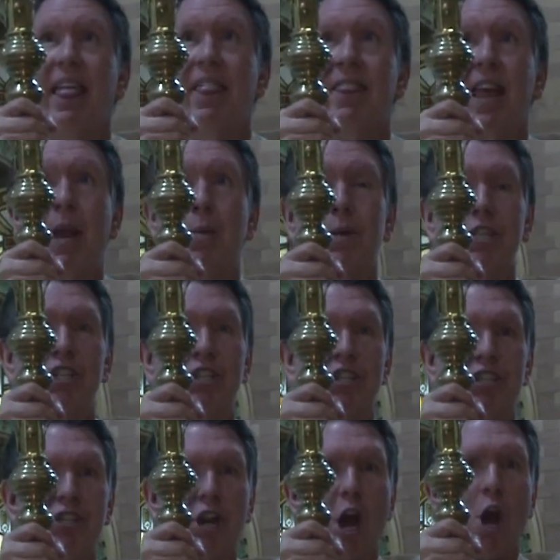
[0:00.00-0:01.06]
they would
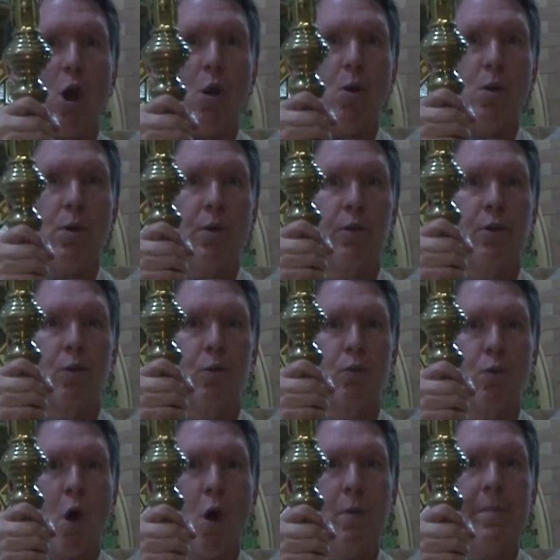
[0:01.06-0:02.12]
show the
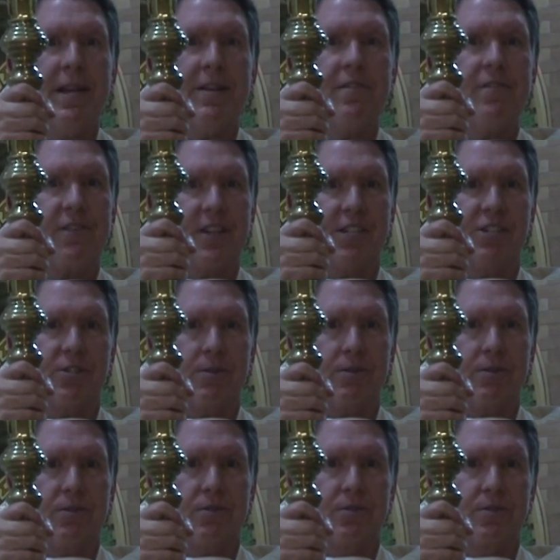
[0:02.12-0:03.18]
Roman
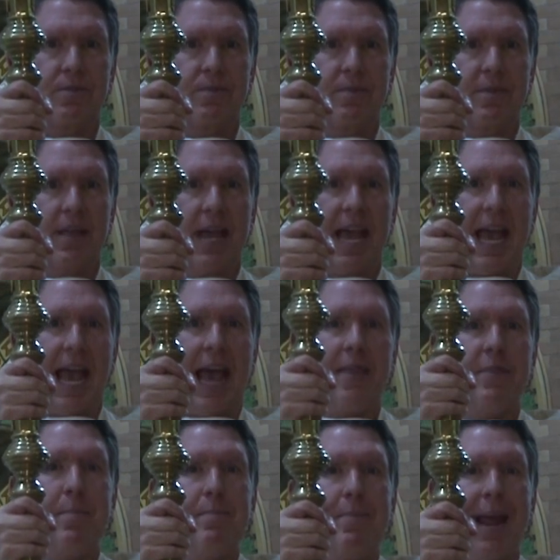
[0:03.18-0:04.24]
officials
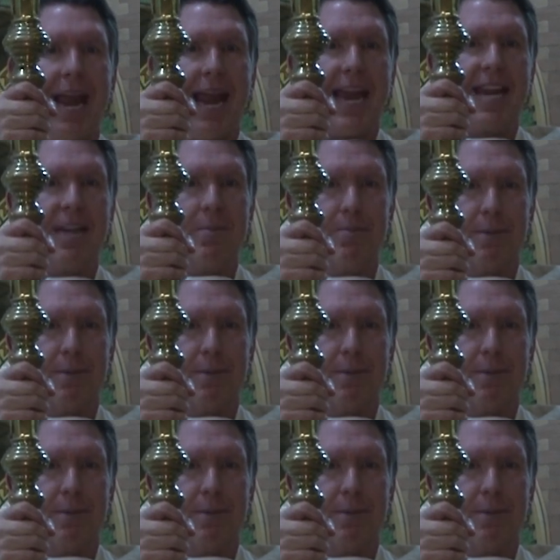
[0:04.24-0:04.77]
and the pagan